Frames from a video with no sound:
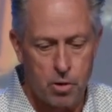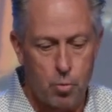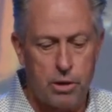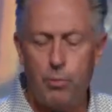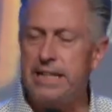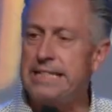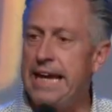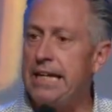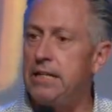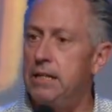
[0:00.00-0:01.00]
when we
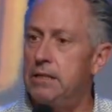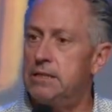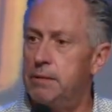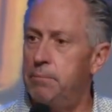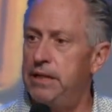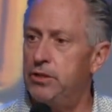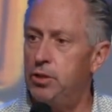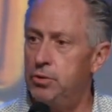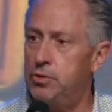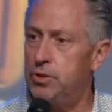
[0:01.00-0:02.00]
take something
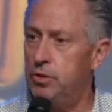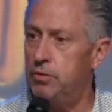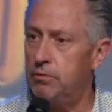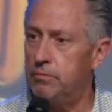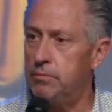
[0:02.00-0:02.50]
too soon